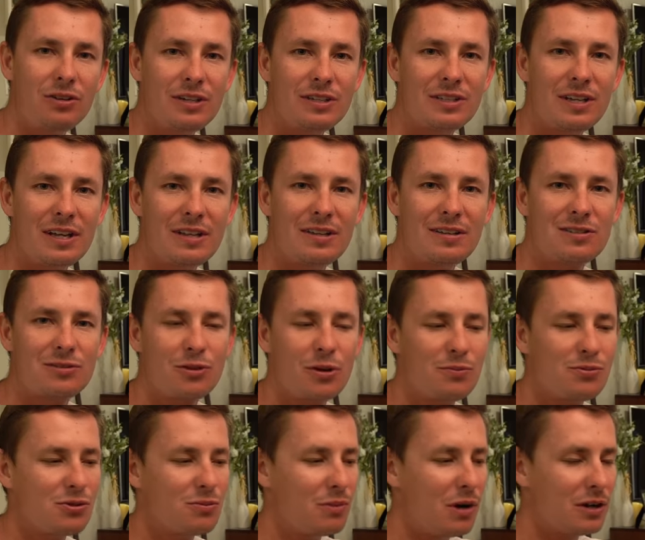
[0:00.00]
linked in the
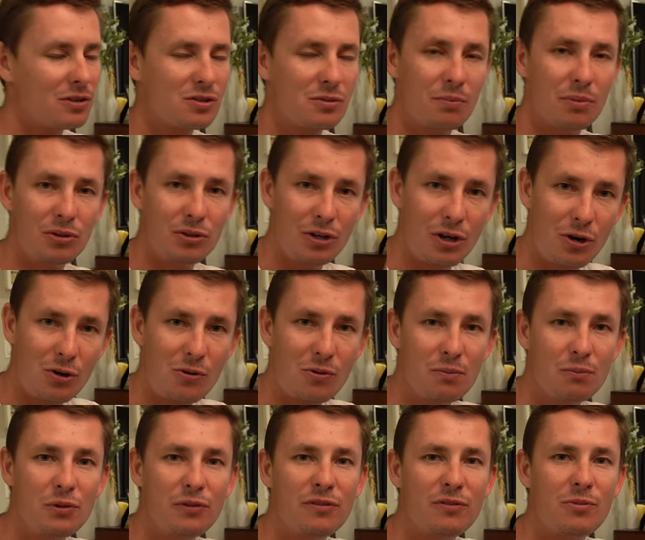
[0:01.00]
description box below.
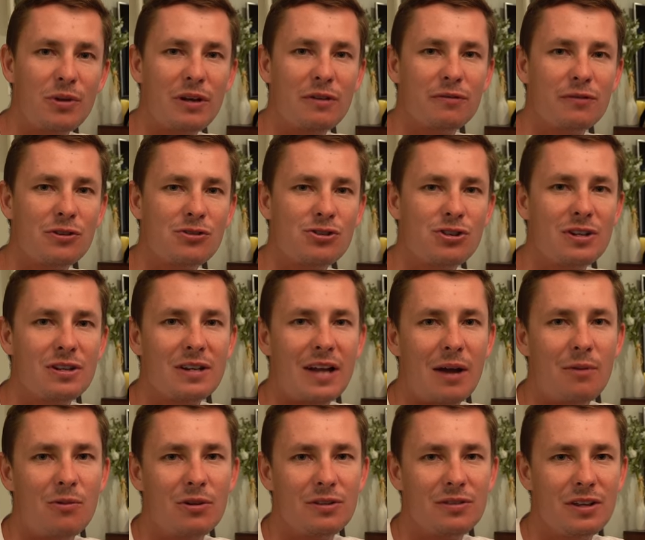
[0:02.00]
Movin weight fishing.
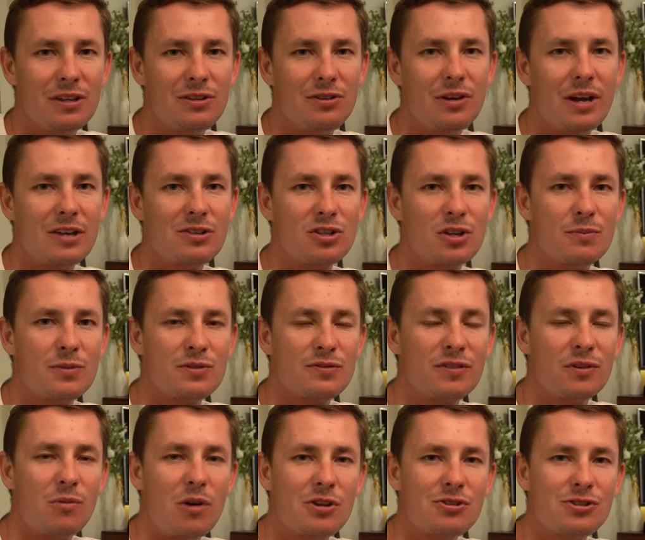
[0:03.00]
I wanna thank you guys so much
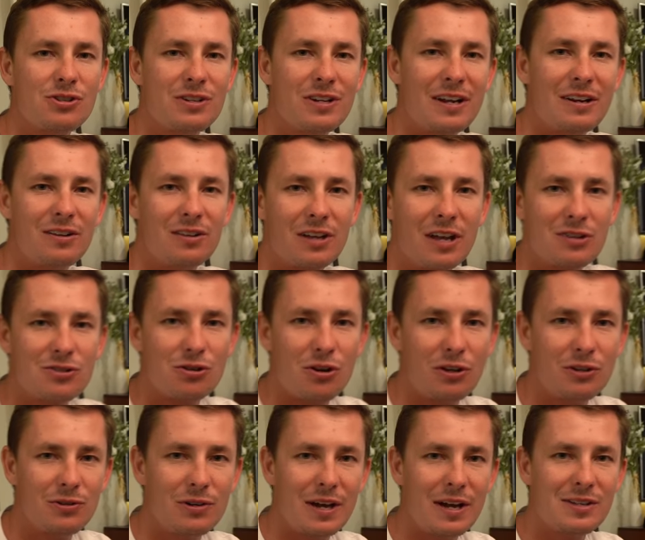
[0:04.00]
for watching and I'll catch
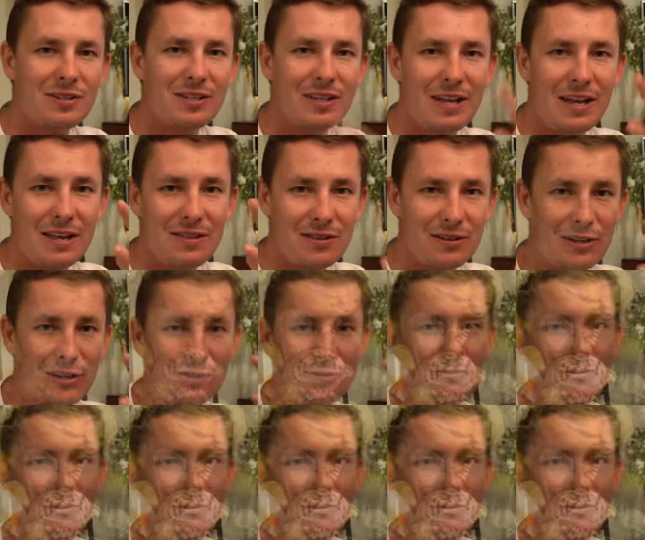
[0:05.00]
all you guys in the next